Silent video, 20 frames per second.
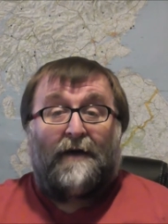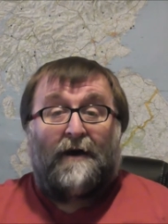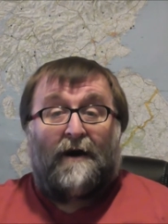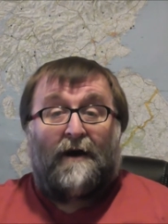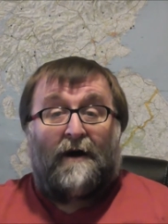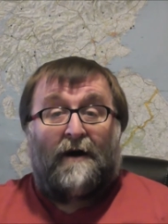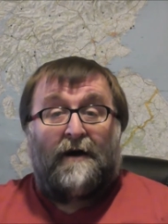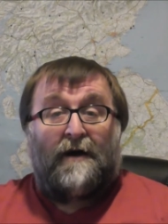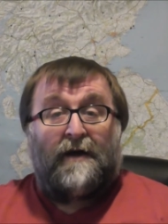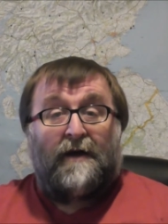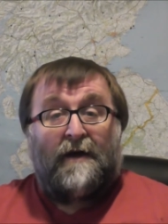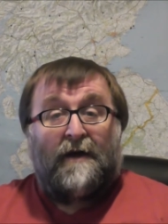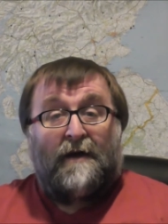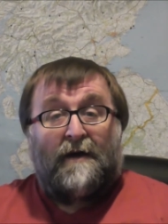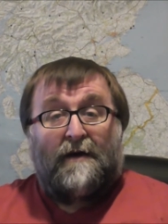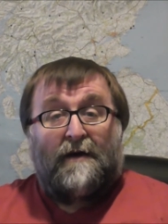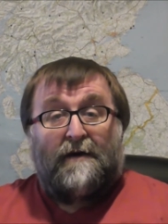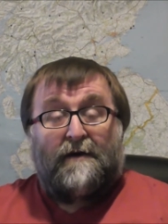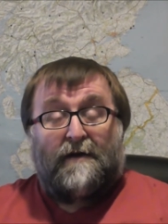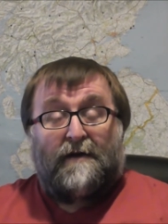that I
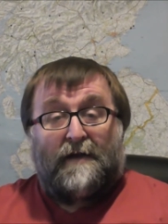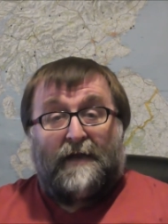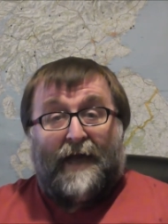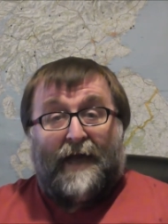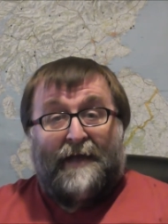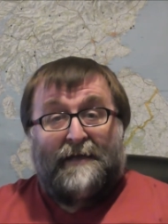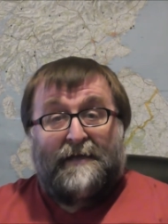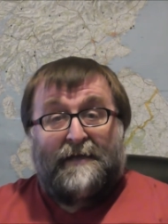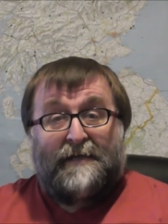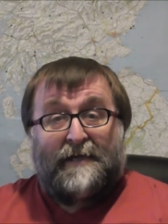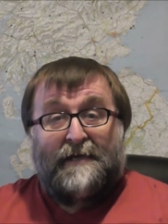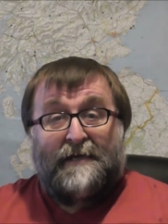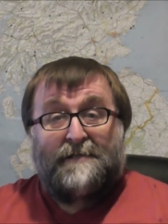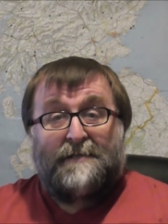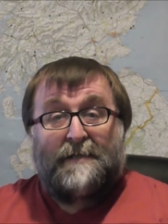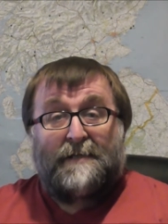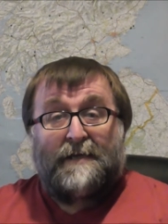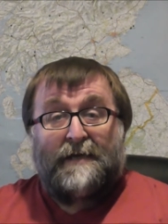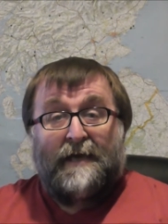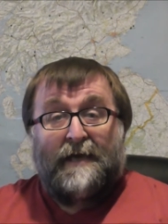can edit
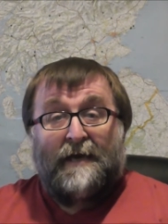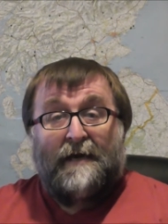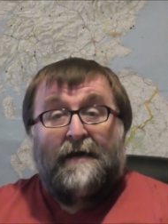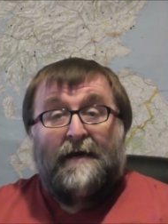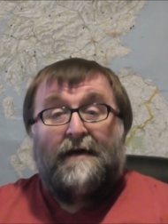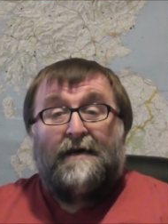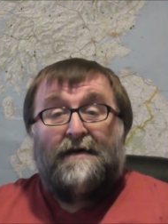easily.